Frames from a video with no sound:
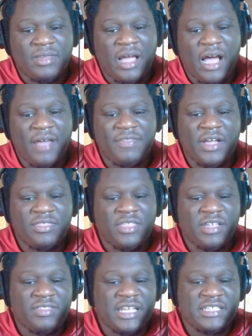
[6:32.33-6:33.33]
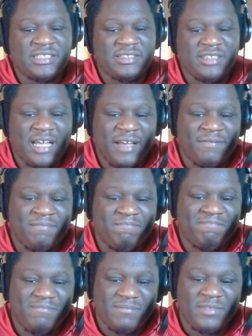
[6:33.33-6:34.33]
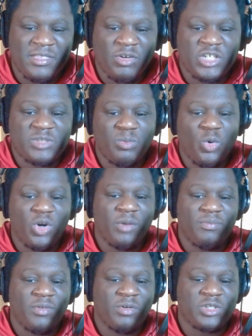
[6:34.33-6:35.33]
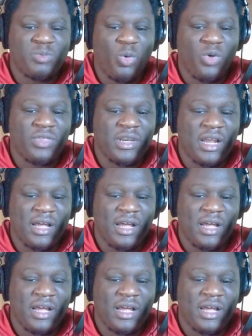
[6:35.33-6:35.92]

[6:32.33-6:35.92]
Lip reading: I thought that there was more than.